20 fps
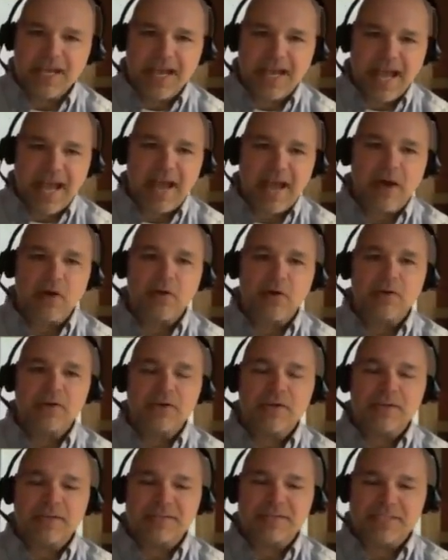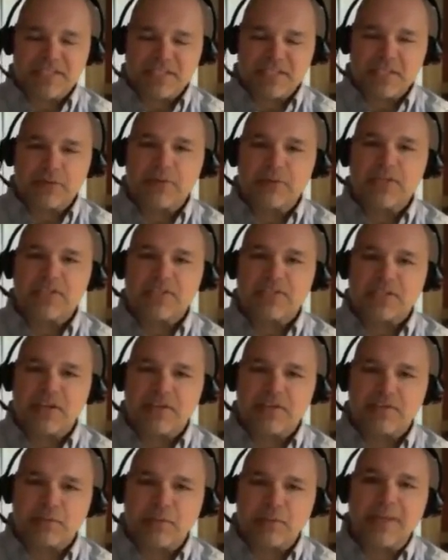how the series
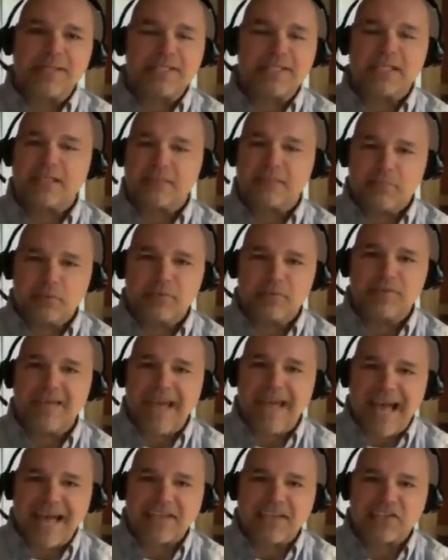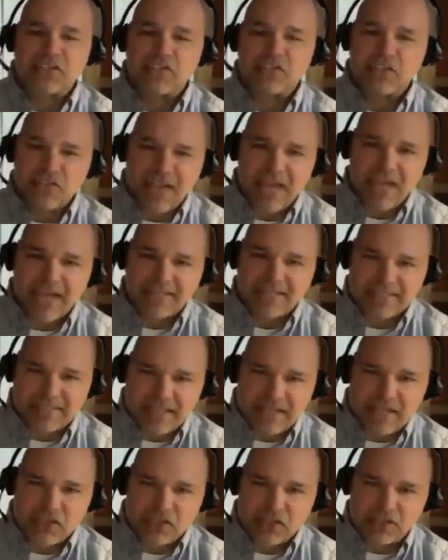of renting the movie Action
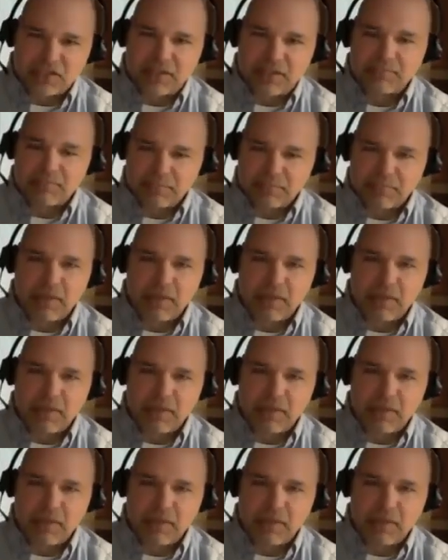Jacksonation, I'm,